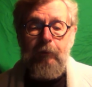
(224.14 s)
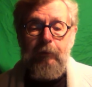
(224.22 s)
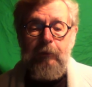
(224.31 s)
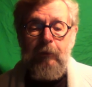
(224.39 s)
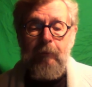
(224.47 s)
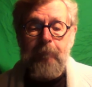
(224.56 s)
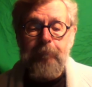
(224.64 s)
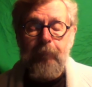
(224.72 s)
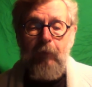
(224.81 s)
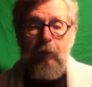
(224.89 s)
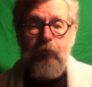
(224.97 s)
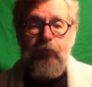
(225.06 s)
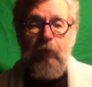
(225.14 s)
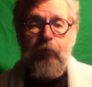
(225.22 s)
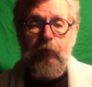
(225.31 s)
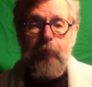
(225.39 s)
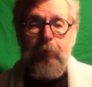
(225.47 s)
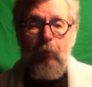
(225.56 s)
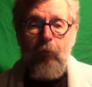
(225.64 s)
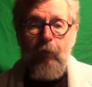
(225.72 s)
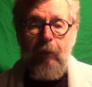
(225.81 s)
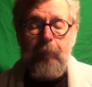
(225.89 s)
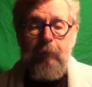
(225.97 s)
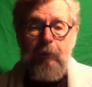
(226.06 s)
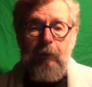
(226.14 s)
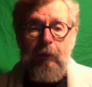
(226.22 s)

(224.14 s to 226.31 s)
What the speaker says: the stitching program.